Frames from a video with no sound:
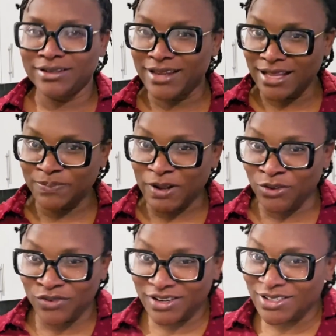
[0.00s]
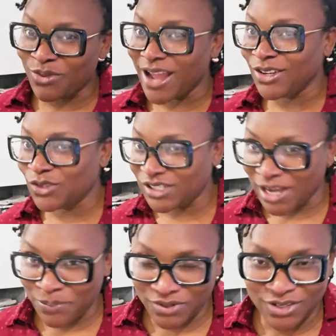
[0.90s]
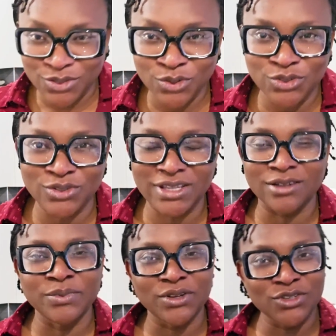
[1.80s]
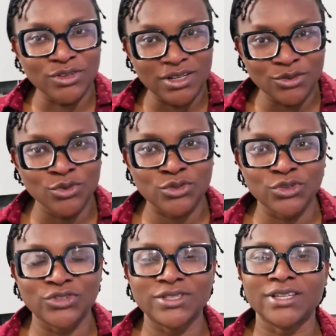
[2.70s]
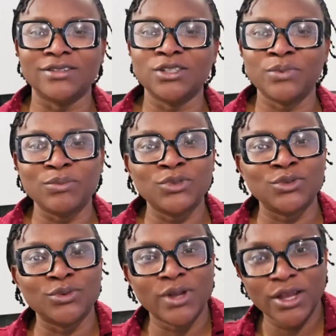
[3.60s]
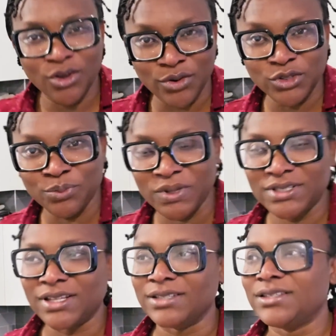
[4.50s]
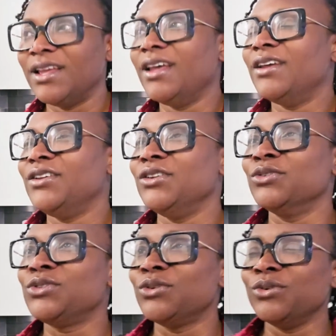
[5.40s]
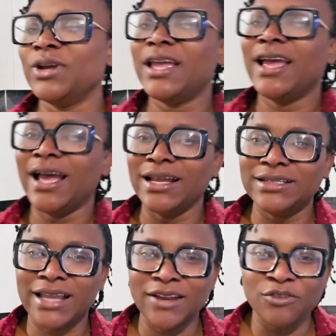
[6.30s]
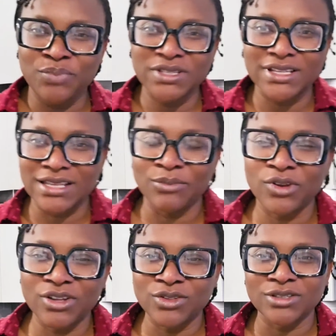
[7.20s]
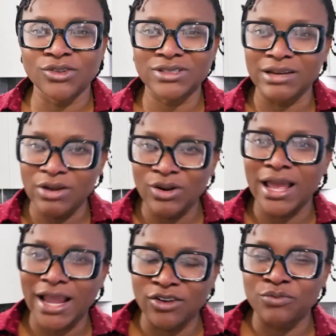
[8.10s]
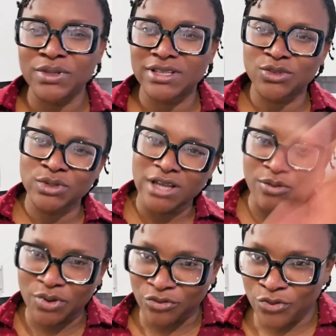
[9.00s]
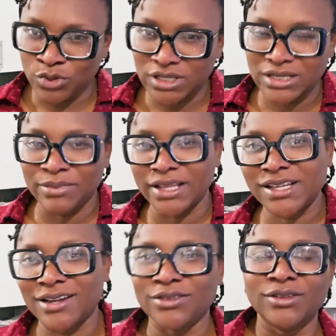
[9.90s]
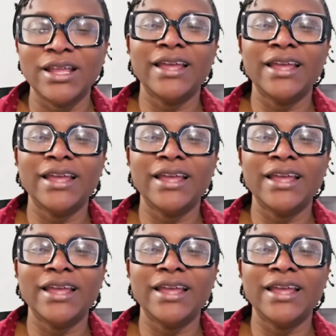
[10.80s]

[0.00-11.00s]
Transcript: that's part of the reason why I need to sharpen the social skill, because you need good social skill to be able to go into business, so, and the kind of business I'm going into is not a regular kind of business, which I'll be unfolding in my channel.